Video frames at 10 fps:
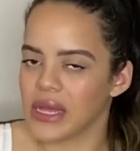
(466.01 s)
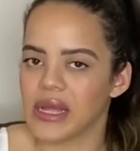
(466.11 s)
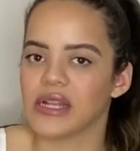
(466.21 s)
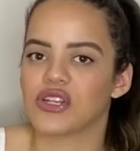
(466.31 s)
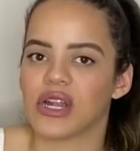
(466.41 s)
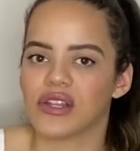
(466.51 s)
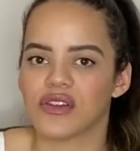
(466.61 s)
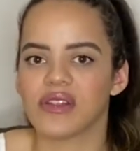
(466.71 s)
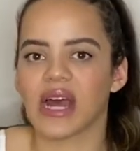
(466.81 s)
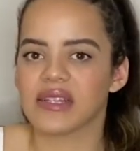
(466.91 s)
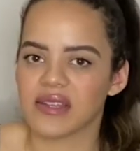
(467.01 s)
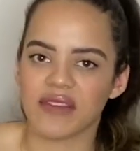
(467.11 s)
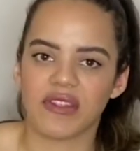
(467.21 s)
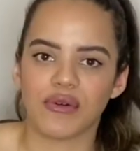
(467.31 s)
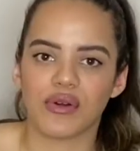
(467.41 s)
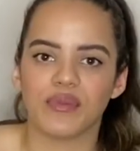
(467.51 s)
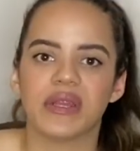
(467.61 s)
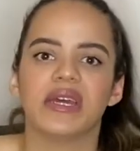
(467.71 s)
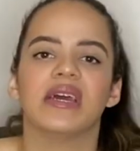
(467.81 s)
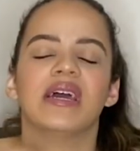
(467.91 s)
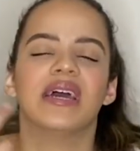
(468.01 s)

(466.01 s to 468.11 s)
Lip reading: like trying to turn that to see if that would open it.